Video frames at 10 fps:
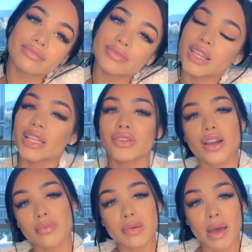thanks for
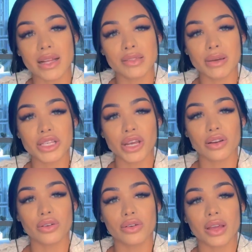coming back to my
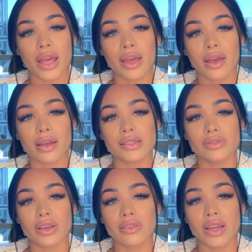channel. And
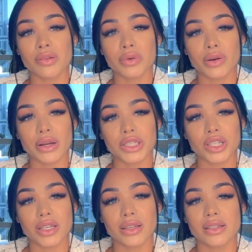if you have any more
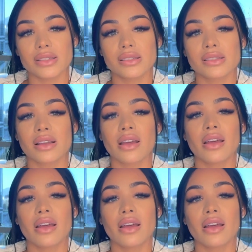questions,